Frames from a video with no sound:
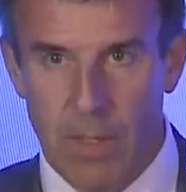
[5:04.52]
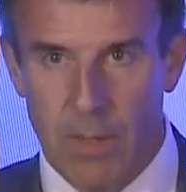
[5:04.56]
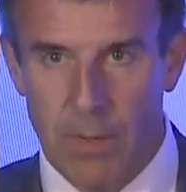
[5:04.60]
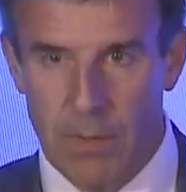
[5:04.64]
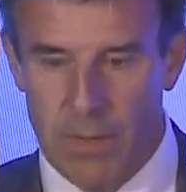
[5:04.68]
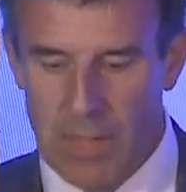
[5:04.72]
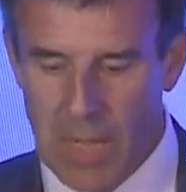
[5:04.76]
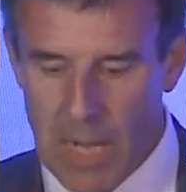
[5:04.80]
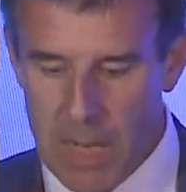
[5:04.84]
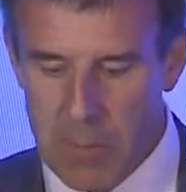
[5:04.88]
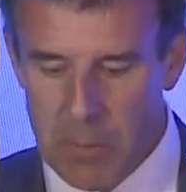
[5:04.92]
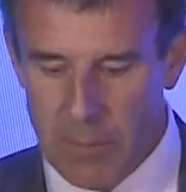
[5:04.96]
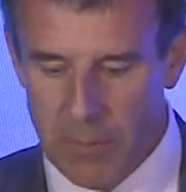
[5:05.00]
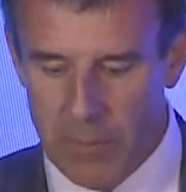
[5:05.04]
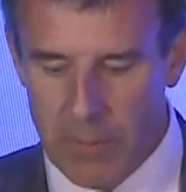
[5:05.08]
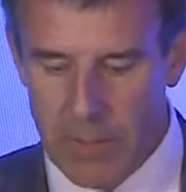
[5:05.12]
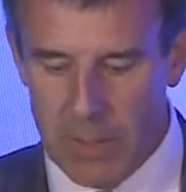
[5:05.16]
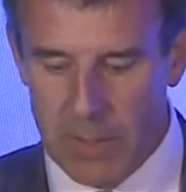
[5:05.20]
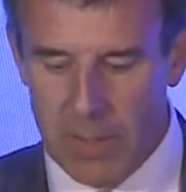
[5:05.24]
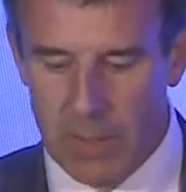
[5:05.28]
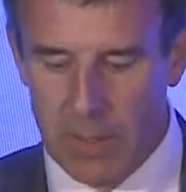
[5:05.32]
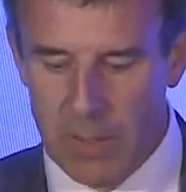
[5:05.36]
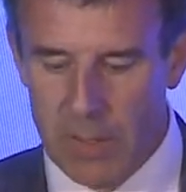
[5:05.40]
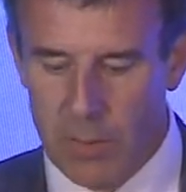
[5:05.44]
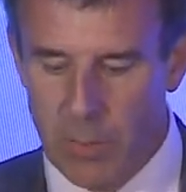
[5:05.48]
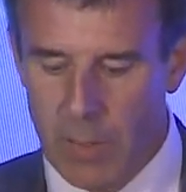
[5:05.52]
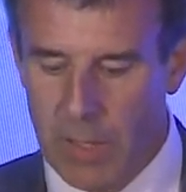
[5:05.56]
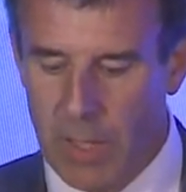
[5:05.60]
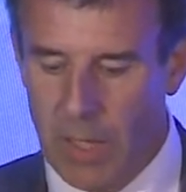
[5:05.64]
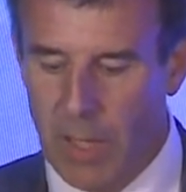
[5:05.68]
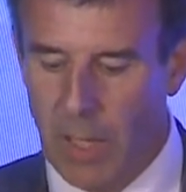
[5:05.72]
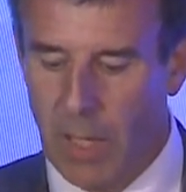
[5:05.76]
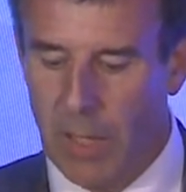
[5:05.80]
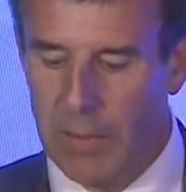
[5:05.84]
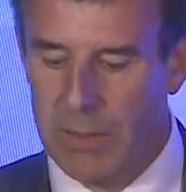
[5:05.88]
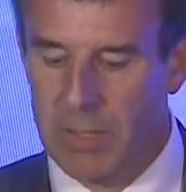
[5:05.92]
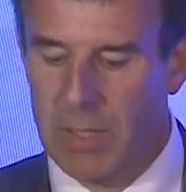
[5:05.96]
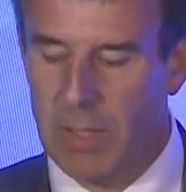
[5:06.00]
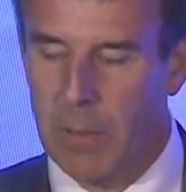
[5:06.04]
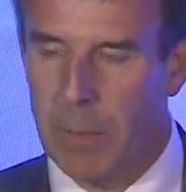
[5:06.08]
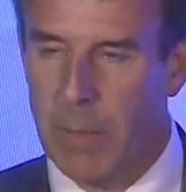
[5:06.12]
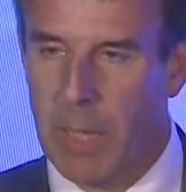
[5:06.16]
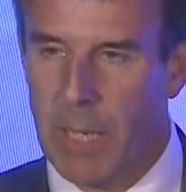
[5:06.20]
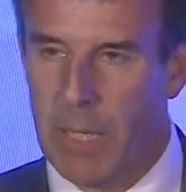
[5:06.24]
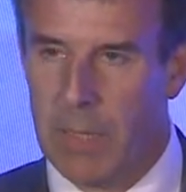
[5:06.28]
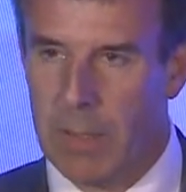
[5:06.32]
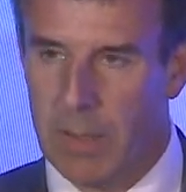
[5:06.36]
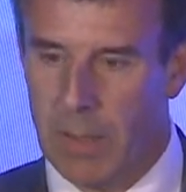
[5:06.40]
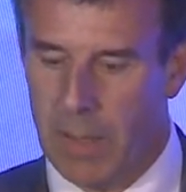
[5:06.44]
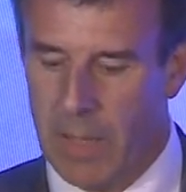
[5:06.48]
The aim of this is to enhance the
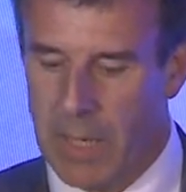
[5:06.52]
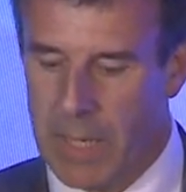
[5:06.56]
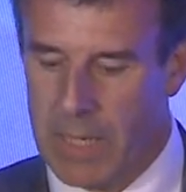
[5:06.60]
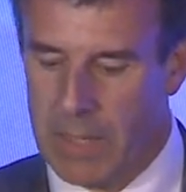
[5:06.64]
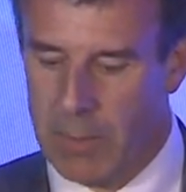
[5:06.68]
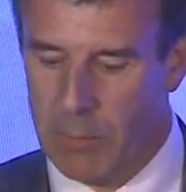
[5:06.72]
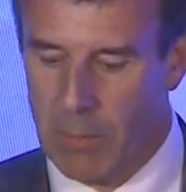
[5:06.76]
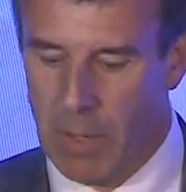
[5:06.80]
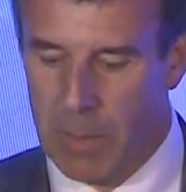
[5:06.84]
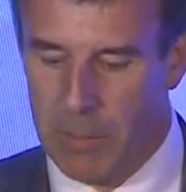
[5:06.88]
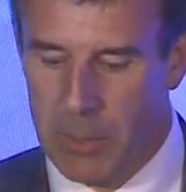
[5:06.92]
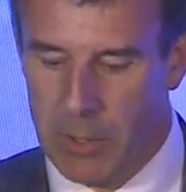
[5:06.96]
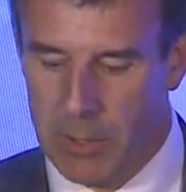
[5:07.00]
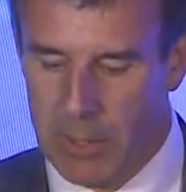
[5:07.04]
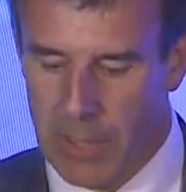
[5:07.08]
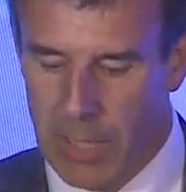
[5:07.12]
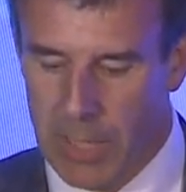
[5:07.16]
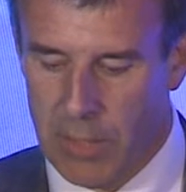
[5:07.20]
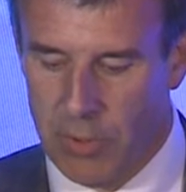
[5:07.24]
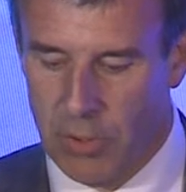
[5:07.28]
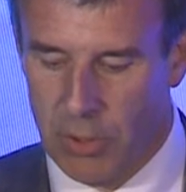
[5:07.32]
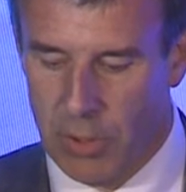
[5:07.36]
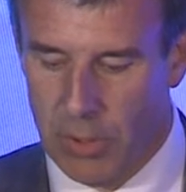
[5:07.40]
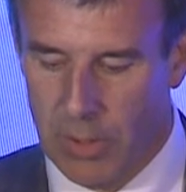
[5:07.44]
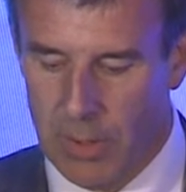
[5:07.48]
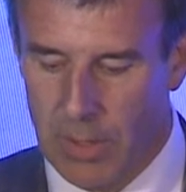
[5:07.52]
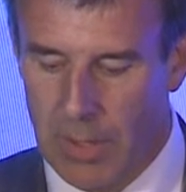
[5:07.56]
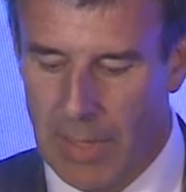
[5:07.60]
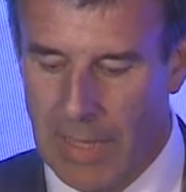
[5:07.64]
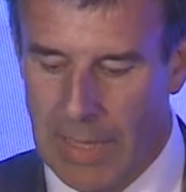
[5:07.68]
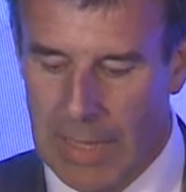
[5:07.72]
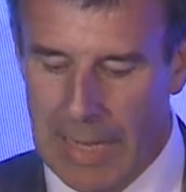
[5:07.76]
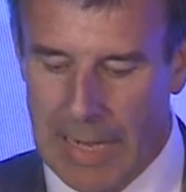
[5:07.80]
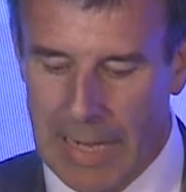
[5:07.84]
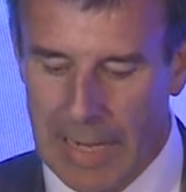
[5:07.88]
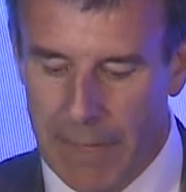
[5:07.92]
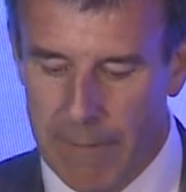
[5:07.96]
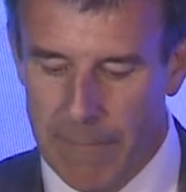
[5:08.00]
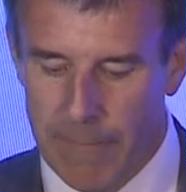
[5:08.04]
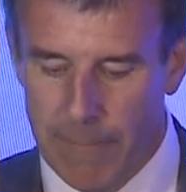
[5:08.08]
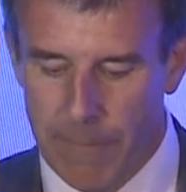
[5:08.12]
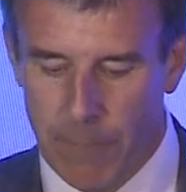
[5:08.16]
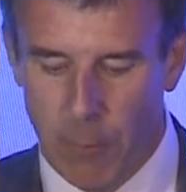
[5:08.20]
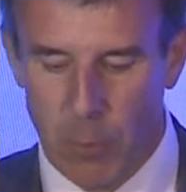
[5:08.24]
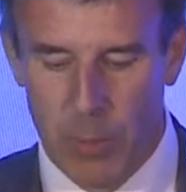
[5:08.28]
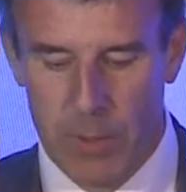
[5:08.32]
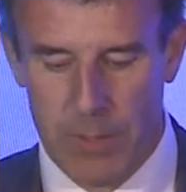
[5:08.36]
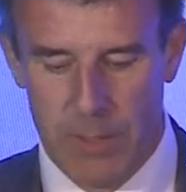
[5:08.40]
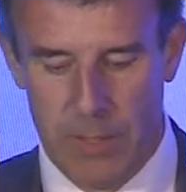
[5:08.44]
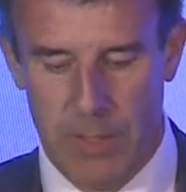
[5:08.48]
BSIA's reputation and
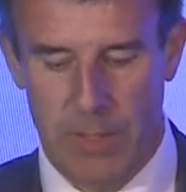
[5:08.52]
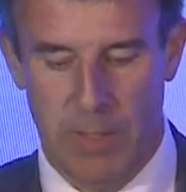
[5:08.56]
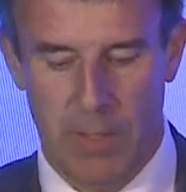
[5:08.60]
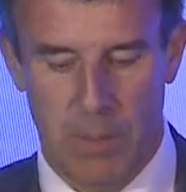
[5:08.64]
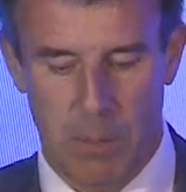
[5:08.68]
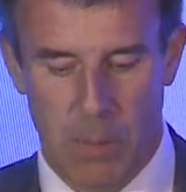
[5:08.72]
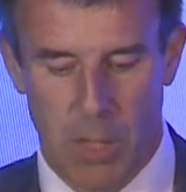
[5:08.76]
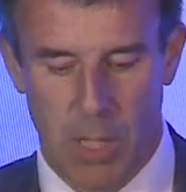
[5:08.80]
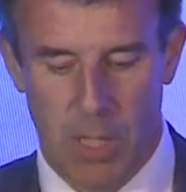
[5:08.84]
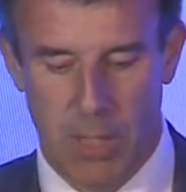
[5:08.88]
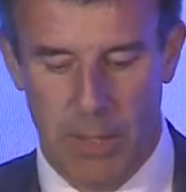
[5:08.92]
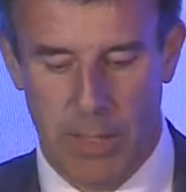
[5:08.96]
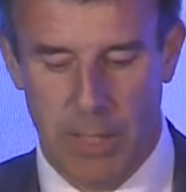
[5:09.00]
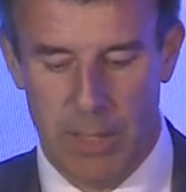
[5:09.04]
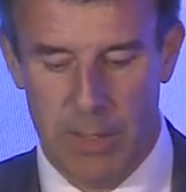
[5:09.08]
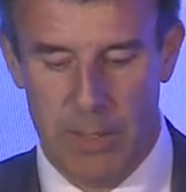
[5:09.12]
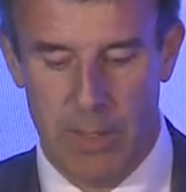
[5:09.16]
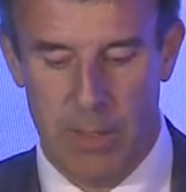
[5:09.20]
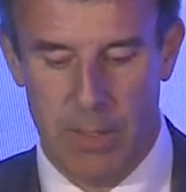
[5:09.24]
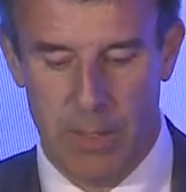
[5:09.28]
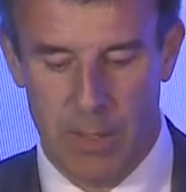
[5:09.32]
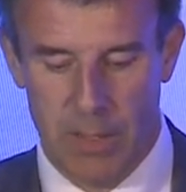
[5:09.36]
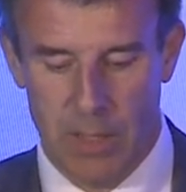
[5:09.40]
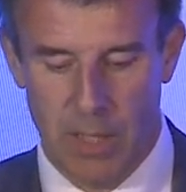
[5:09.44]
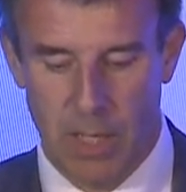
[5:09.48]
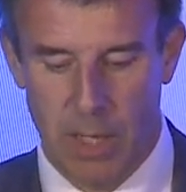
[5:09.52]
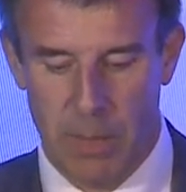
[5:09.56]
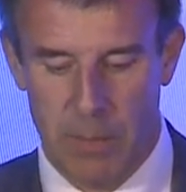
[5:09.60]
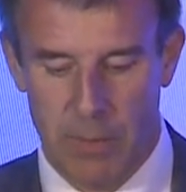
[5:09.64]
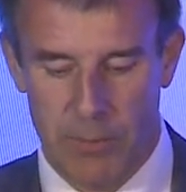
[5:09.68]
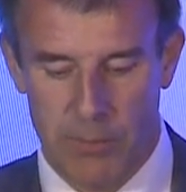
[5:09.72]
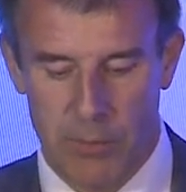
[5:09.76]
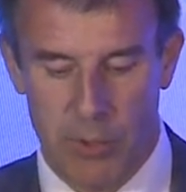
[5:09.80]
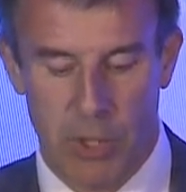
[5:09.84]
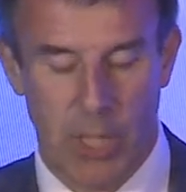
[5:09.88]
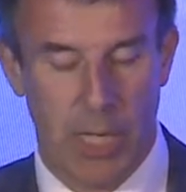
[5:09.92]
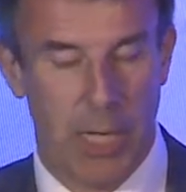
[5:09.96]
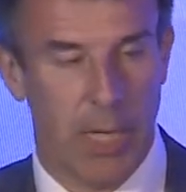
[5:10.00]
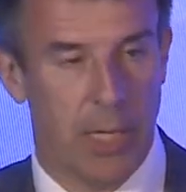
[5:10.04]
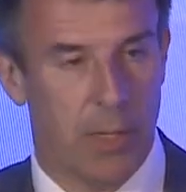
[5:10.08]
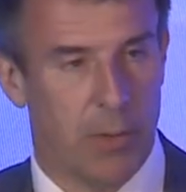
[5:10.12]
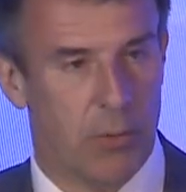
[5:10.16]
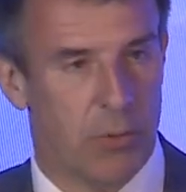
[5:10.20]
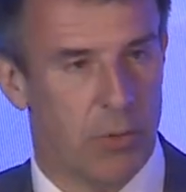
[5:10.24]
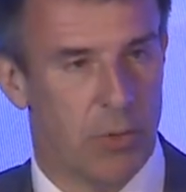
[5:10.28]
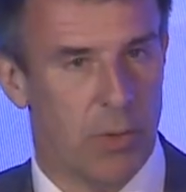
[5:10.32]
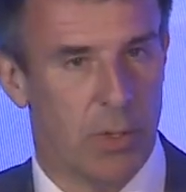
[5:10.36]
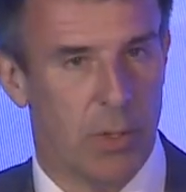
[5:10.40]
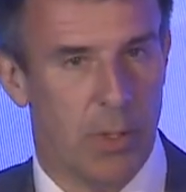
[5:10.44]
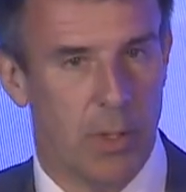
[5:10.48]
voice in the market at a time of
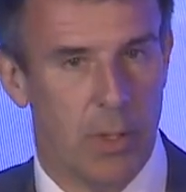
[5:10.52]
change,